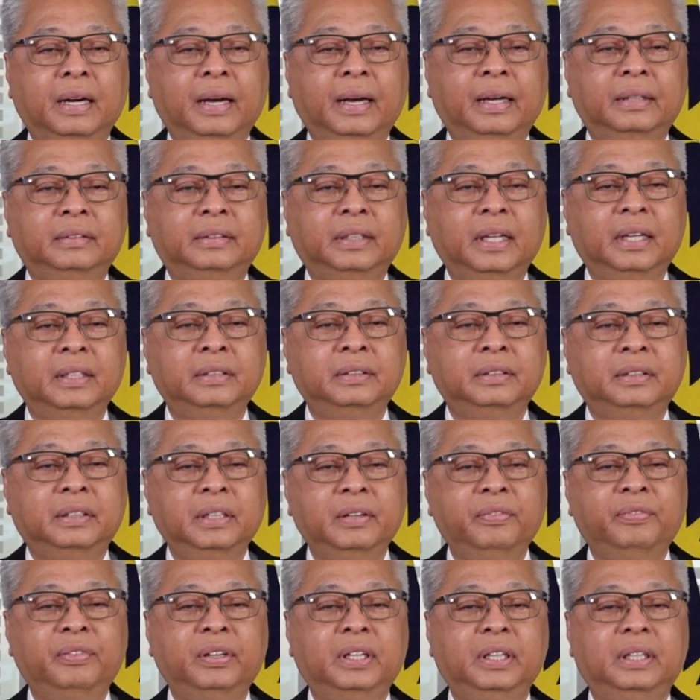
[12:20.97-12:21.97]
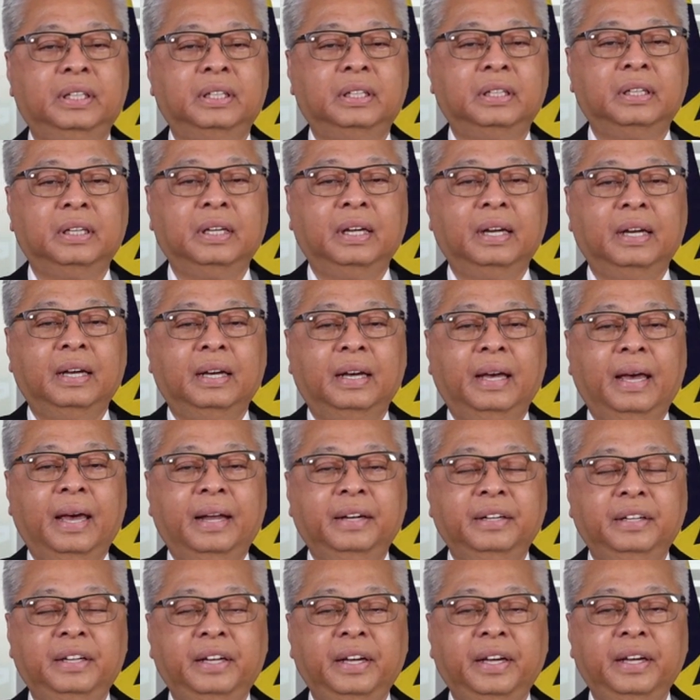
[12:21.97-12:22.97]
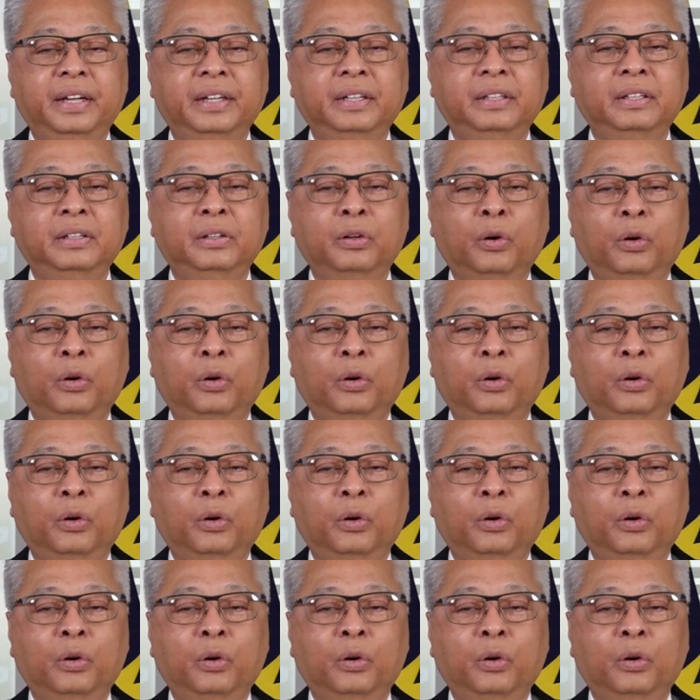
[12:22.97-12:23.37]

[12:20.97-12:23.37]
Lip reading: attentively and gain